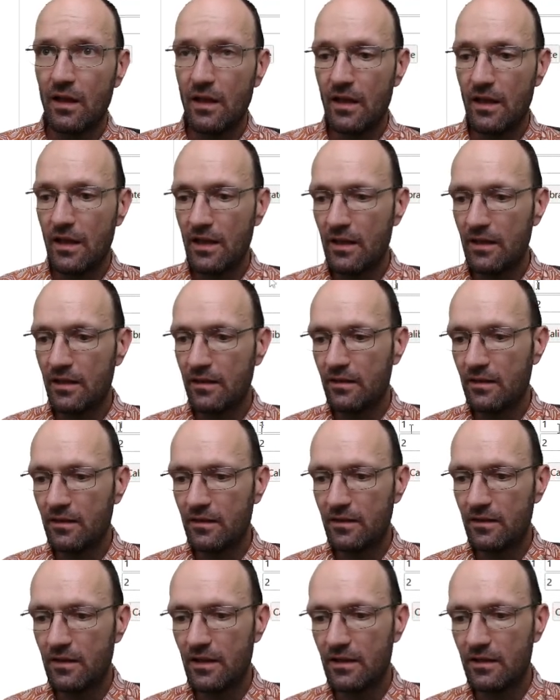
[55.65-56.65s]
And
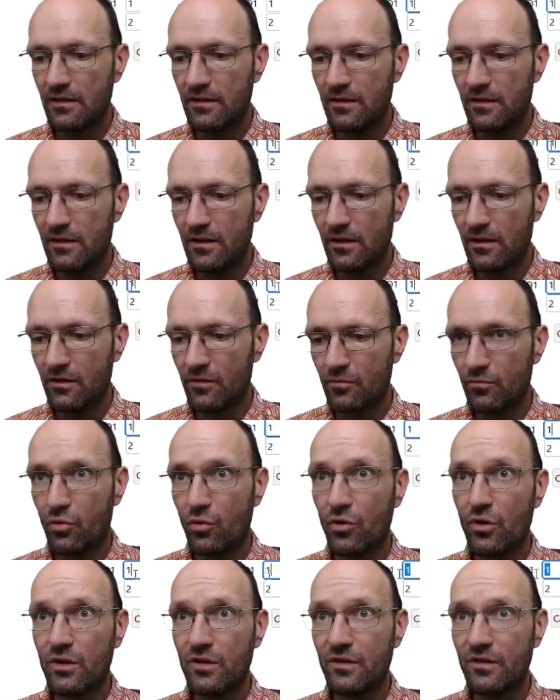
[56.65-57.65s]
then the other
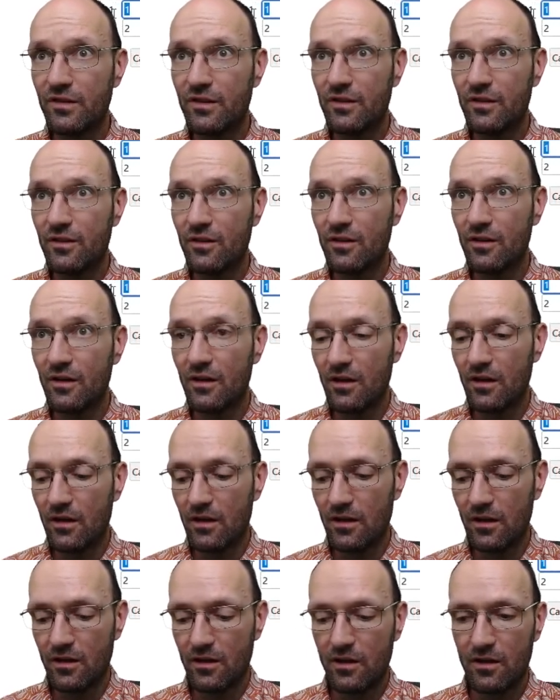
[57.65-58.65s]
points here
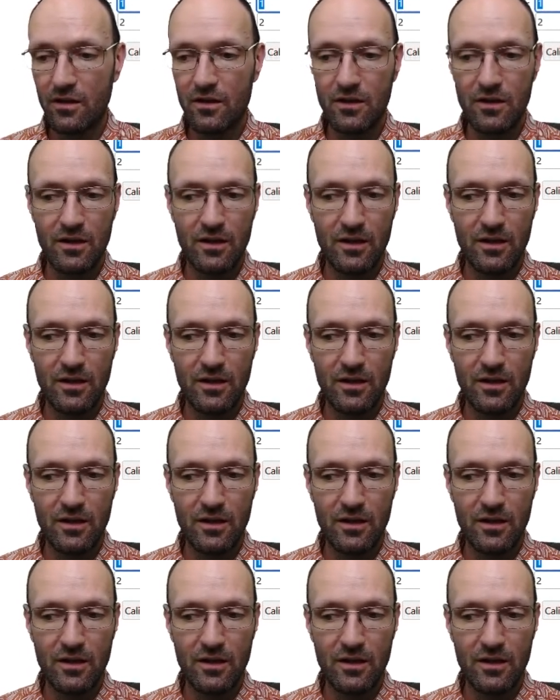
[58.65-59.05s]
are